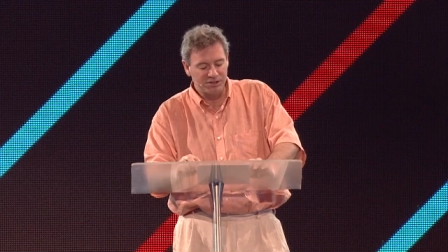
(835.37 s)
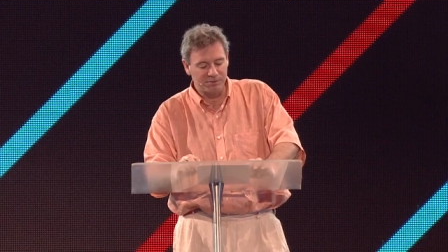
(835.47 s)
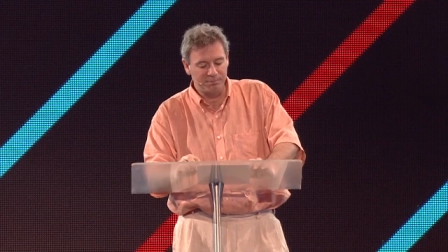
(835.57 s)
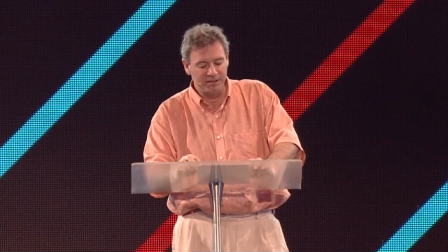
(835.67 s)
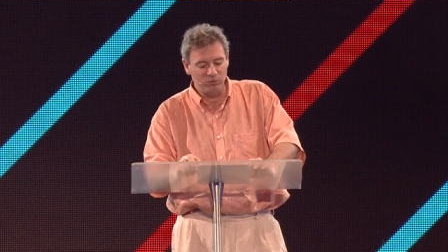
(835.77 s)

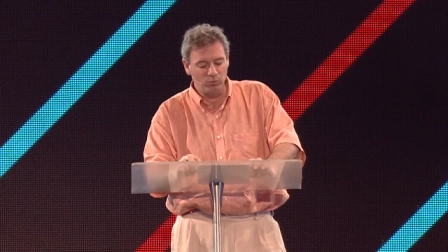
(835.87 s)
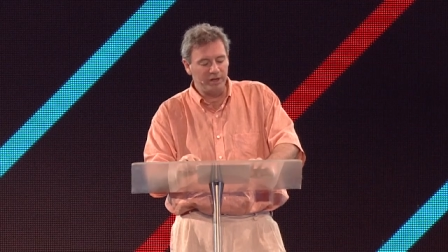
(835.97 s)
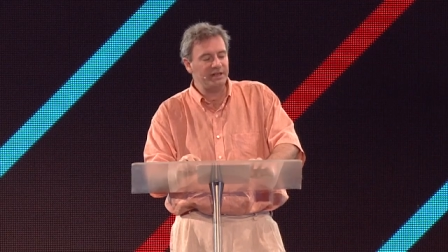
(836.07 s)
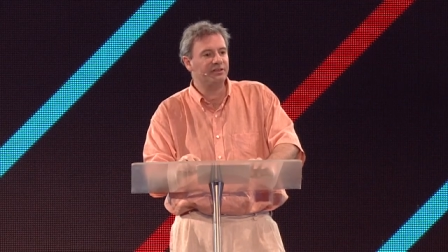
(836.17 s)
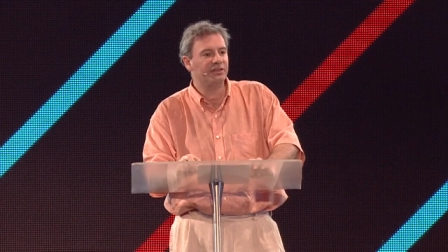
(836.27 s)
to be
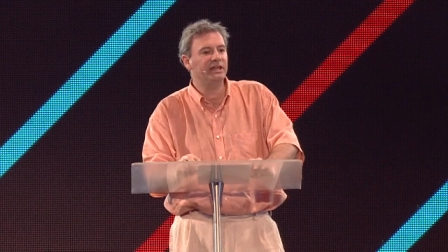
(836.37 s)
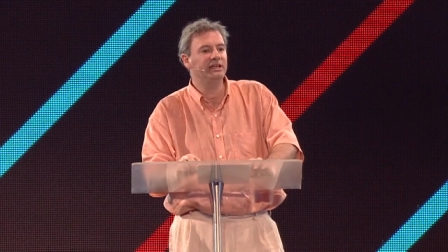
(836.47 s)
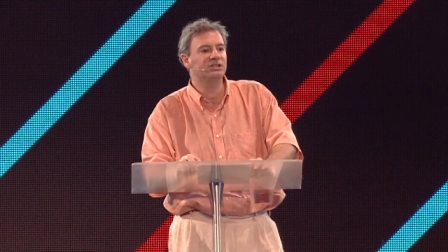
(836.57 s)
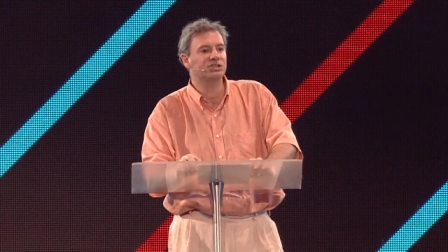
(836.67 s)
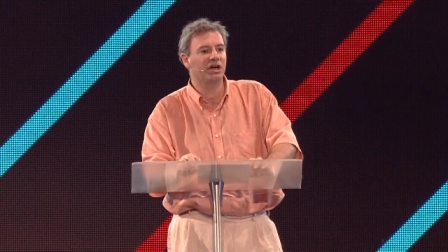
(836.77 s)
with
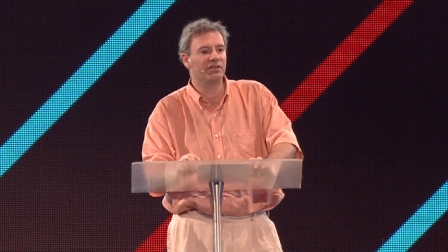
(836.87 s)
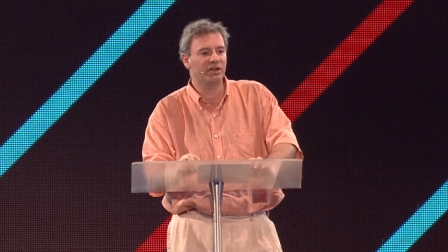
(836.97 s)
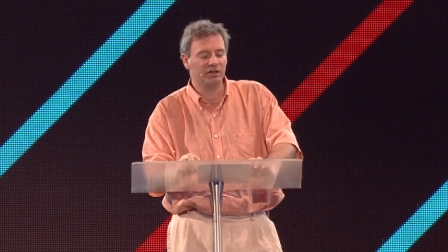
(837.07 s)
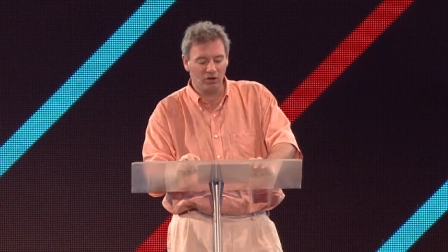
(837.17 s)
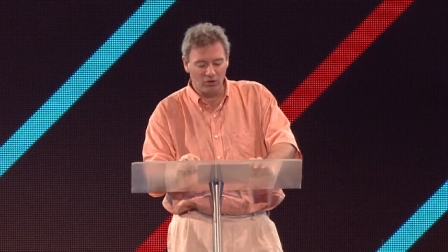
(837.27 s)
each
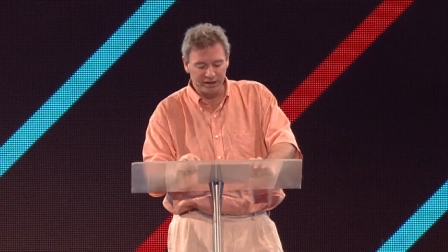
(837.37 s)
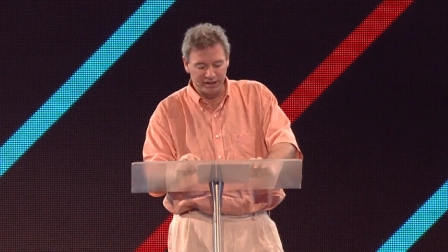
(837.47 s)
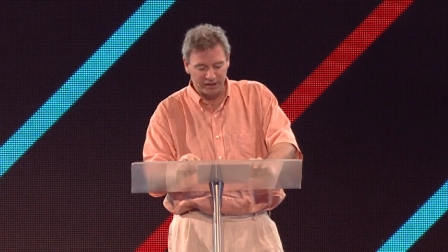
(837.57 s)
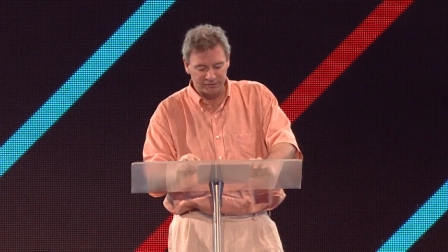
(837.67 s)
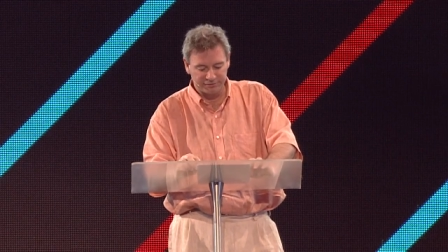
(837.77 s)
other long
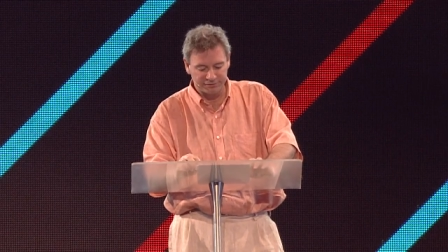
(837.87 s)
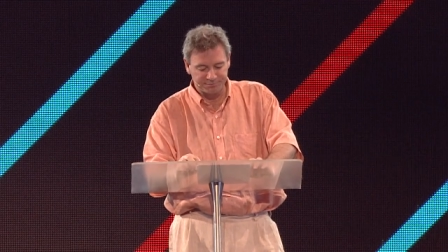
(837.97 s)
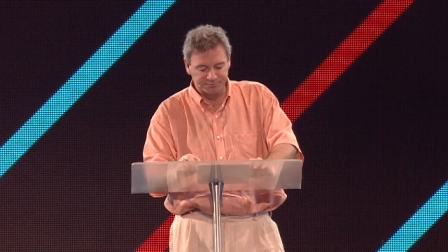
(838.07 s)
enough